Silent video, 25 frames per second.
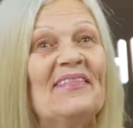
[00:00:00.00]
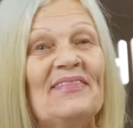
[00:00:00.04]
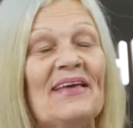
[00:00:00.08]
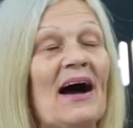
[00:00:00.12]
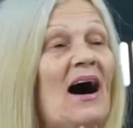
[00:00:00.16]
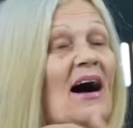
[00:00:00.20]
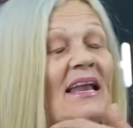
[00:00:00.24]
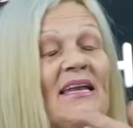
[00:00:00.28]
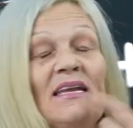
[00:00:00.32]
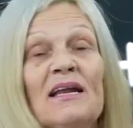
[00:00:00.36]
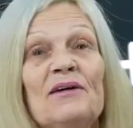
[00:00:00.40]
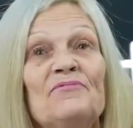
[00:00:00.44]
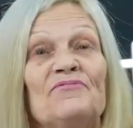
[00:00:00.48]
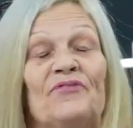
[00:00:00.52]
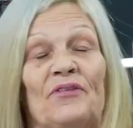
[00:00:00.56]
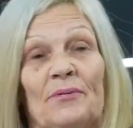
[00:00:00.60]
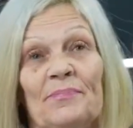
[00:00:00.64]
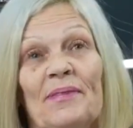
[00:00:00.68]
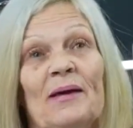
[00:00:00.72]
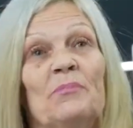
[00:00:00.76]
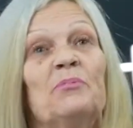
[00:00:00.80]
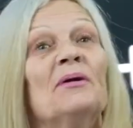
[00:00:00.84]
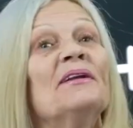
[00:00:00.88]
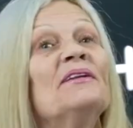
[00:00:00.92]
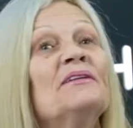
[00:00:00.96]
And I love
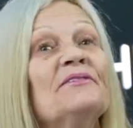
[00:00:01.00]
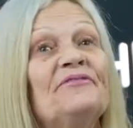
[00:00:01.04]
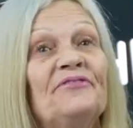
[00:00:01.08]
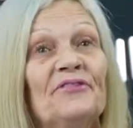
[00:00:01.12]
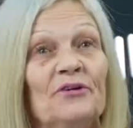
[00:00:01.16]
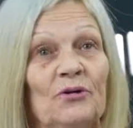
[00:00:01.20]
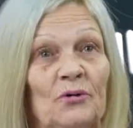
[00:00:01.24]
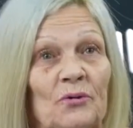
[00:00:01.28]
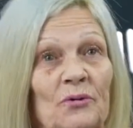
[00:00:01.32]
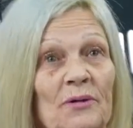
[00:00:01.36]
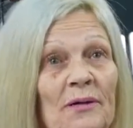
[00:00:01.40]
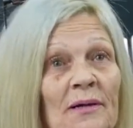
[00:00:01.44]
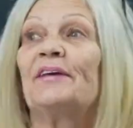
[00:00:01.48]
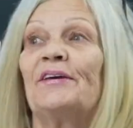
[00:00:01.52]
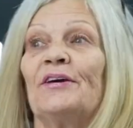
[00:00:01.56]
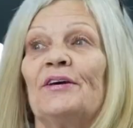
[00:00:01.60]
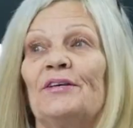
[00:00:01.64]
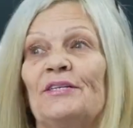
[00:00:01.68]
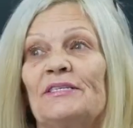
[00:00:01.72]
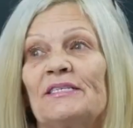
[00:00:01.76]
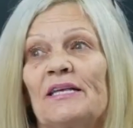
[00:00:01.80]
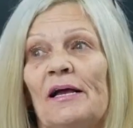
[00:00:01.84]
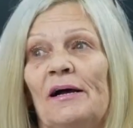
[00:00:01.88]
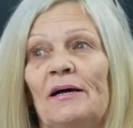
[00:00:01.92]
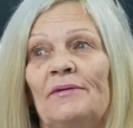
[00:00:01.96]
them. They're wonderful.
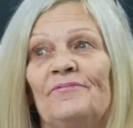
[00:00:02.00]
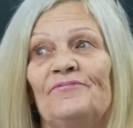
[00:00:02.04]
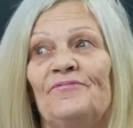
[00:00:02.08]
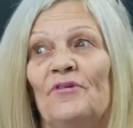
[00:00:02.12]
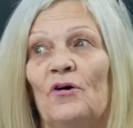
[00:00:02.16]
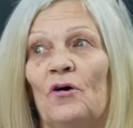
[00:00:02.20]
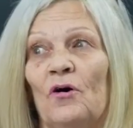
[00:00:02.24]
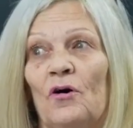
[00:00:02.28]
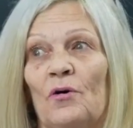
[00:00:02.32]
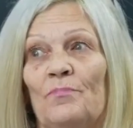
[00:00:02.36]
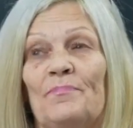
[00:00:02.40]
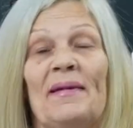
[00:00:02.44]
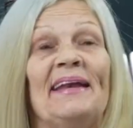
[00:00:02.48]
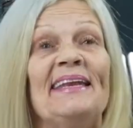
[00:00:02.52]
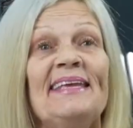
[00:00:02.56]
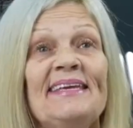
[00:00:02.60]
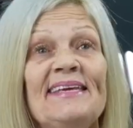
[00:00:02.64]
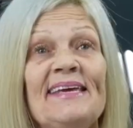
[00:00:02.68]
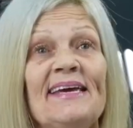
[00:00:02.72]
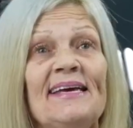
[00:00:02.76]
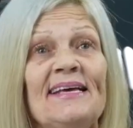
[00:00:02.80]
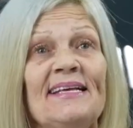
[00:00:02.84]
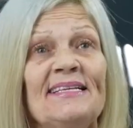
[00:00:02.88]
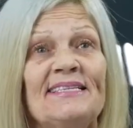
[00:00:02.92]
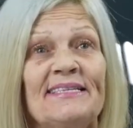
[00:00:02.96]
Because for many
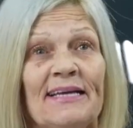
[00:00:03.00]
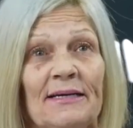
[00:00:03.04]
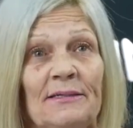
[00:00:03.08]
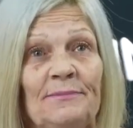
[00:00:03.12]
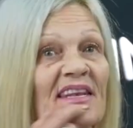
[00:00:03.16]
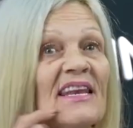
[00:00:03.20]
years,